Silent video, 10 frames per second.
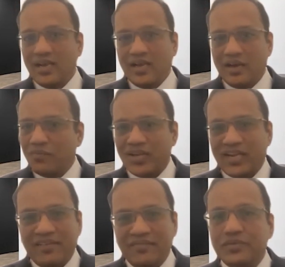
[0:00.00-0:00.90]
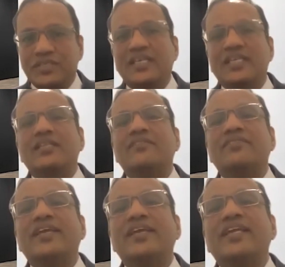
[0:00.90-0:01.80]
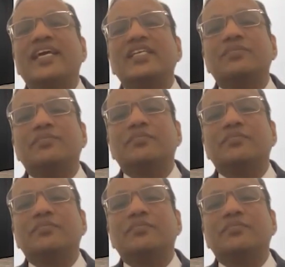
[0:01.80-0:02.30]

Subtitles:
What have you seen the way it has